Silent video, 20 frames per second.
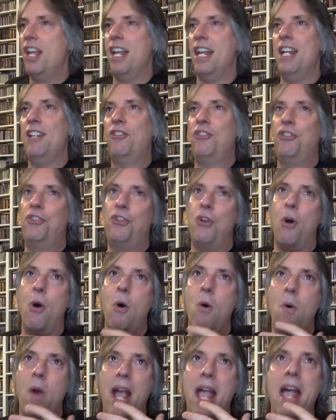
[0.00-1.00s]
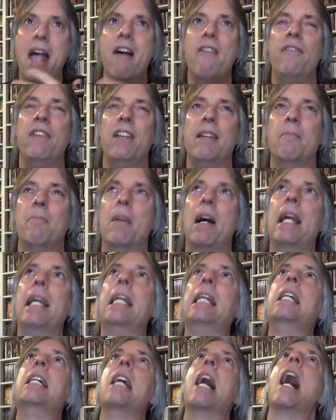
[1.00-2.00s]
it's so heavy. My
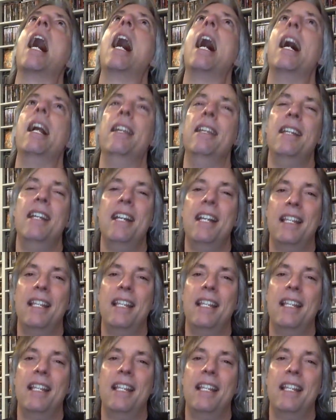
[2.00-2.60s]
God.